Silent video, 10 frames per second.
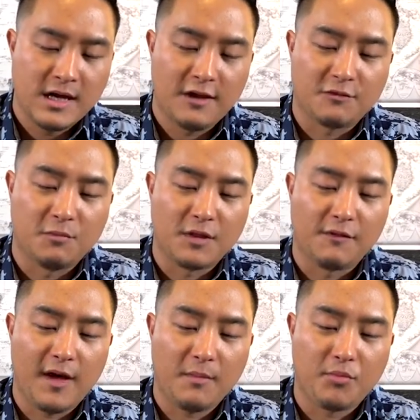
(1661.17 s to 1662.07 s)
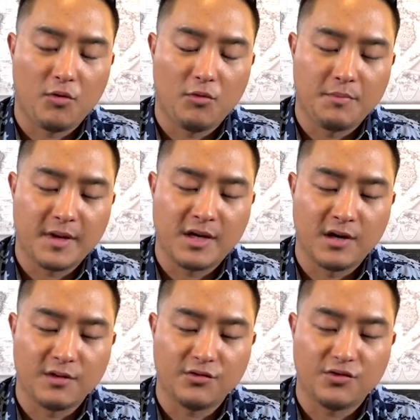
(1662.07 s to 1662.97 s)
in this month of April,
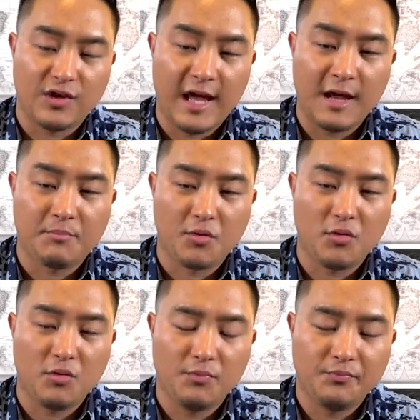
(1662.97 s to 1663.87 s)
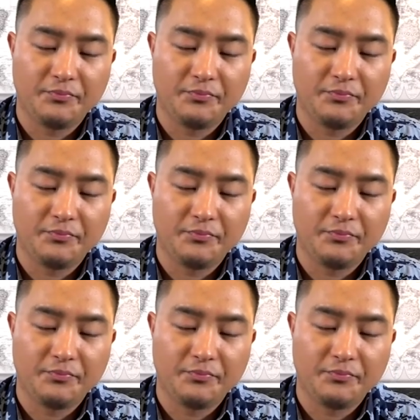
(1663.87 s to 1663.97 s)
because April